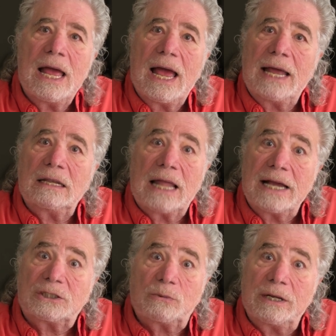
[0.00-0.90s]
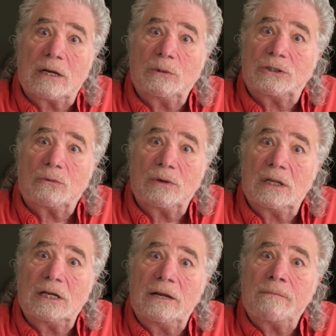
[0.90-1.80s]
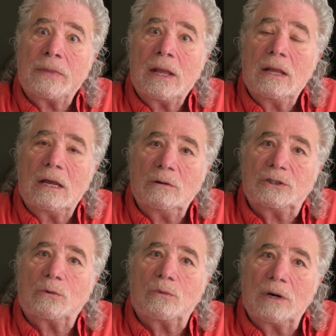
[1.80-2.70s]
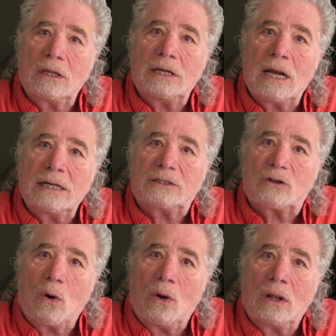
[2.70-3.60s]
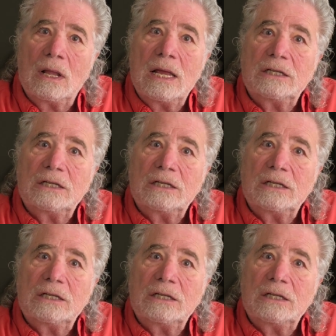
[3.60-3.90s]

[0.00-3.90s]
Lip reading: And last week it was a really nice call.